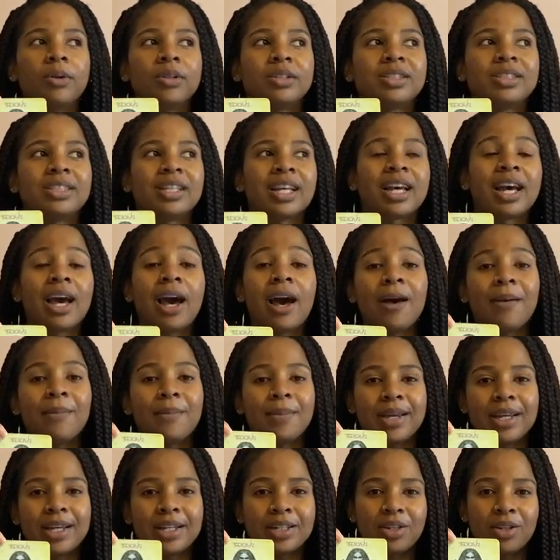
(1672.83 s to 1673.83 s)

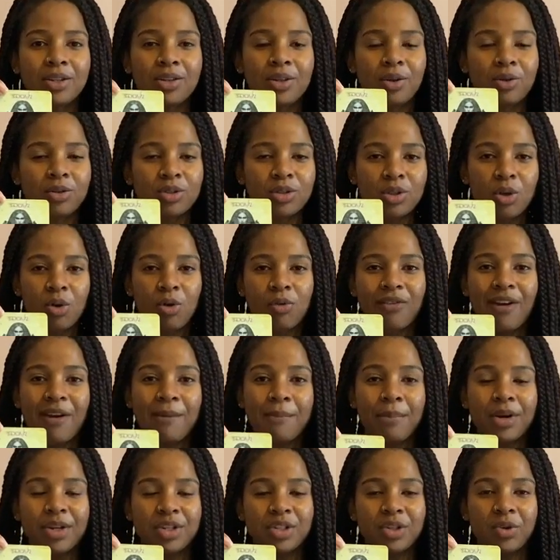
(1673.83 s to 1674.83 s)
succumbing to those low
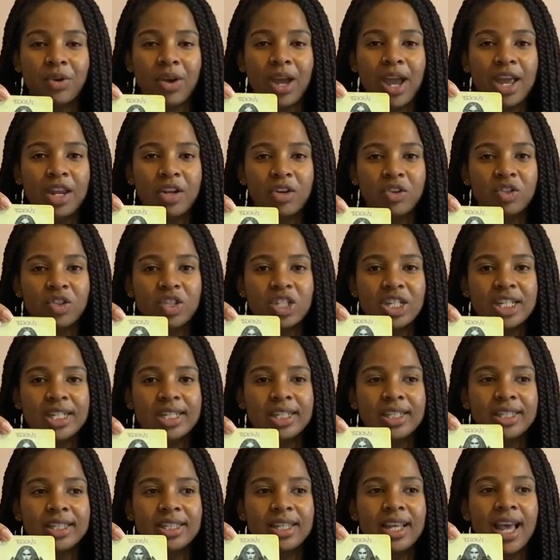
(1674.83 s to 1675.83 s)
vibrational
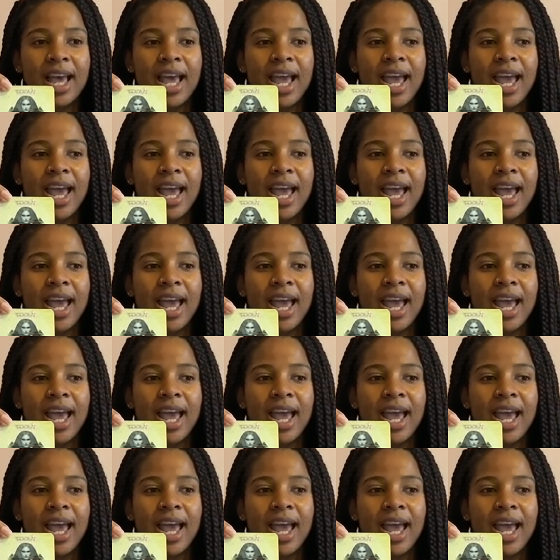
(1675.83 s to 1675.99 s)
energies